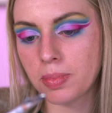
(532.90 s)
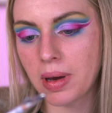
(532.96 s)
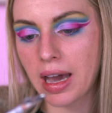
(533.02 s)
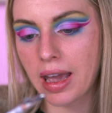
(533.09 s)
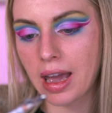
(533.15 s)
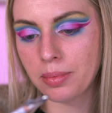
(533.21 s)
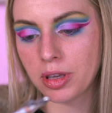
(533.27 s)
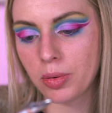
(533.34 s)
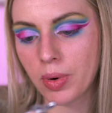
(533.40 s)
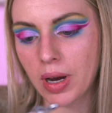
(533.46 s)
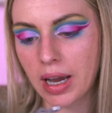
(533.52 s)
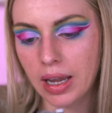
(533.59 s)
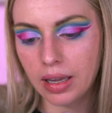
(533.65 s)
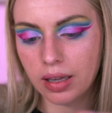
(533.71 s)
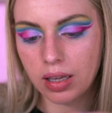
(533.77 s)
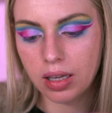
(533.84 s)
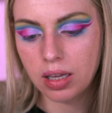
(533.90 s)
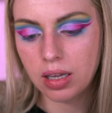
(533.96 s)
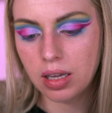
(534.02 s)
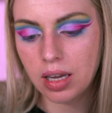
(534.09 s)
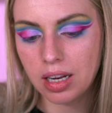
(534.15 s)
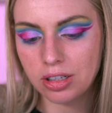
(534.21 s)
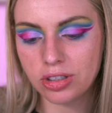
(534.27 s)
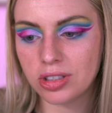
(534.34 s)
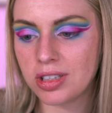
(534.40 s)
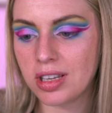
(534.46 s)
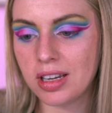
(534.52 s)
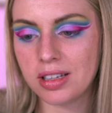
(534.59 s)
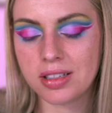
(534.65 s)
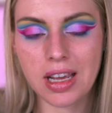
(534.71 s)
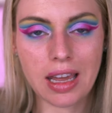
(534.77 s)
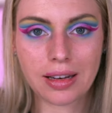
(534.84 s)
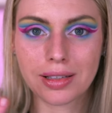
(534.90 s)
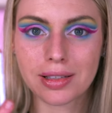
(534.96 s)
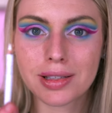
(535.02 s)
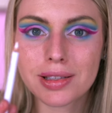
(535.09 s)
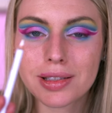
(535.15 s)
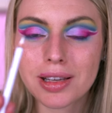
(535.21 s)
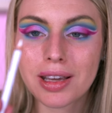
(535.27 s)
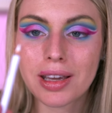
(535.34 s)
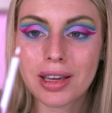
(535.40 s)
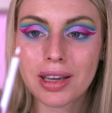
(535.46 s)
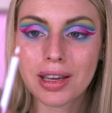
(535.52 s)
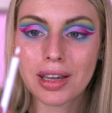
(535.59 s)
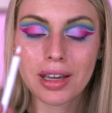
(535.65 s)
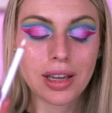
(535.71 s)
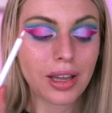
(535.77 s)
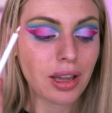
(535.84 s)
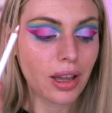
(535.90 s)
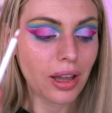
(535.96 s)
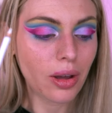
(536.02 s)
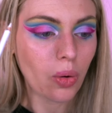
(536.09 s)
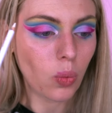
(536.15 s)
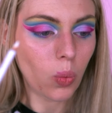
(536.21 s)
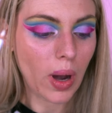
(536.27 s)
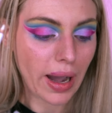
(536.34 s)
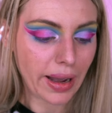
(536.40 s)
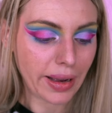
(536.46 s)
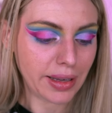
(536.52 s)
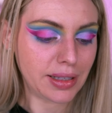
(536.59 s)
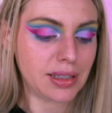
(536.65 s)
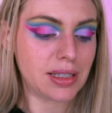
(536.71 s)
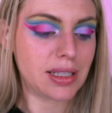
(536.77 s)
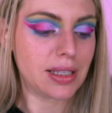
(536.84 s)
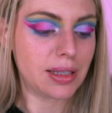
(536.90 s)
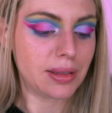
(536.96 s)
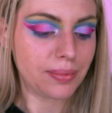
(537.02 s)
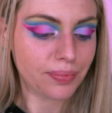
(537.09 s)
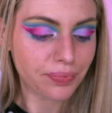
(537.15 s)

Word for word: is by MUA. It's just an intense white